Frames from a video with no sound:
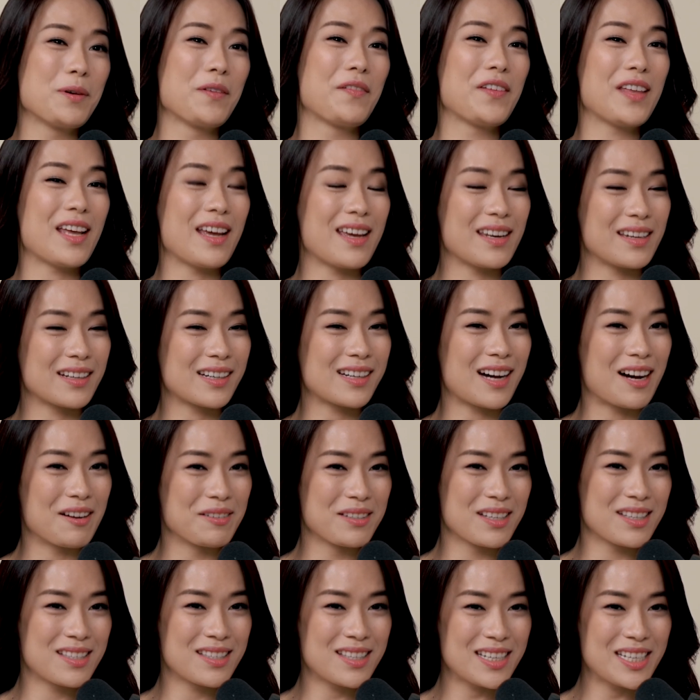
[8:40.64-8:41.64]
with an
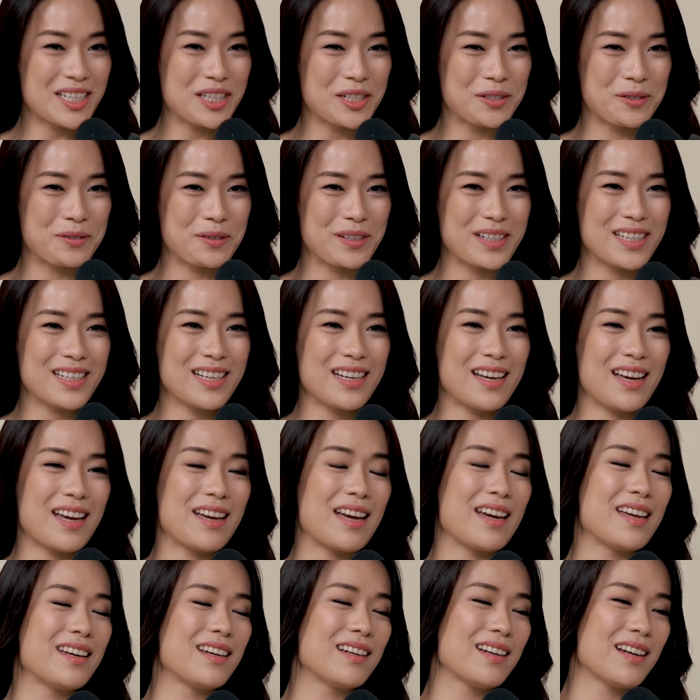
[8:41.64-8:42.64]
accountancy degree
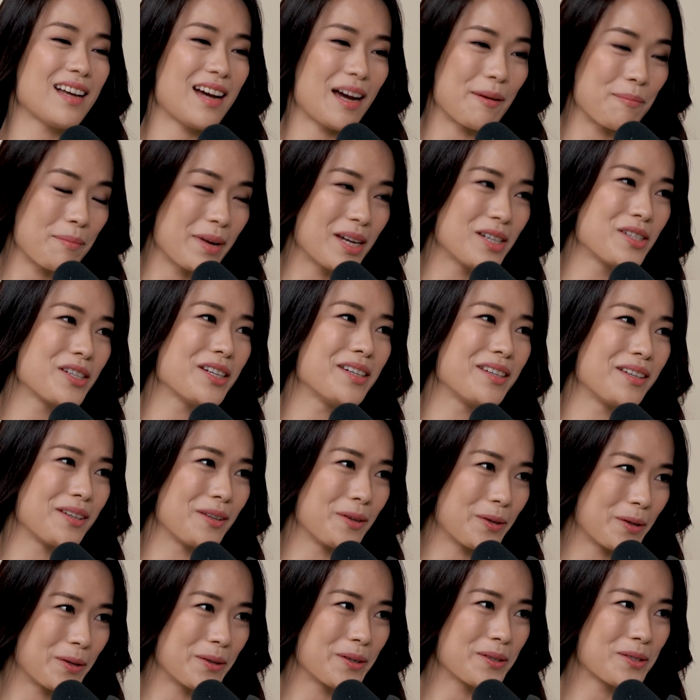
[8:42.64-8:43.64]
and I majored in
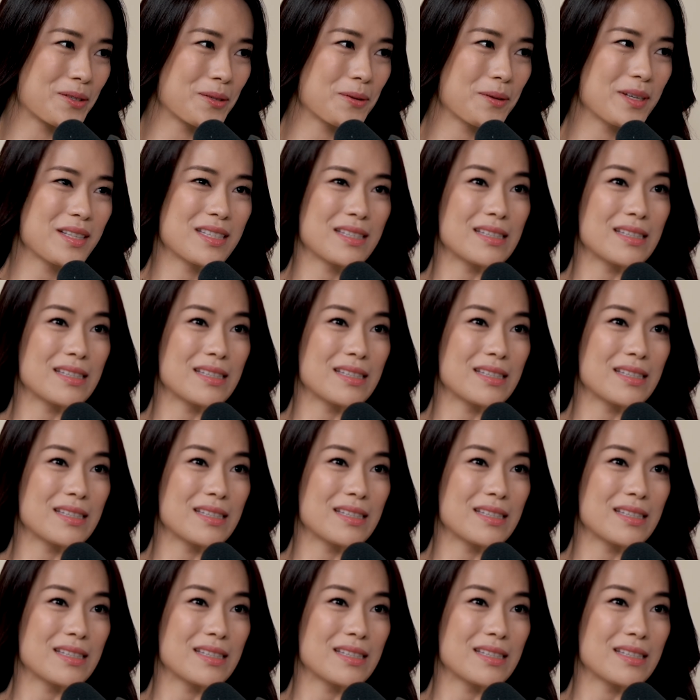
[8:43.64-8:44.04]
law. So it's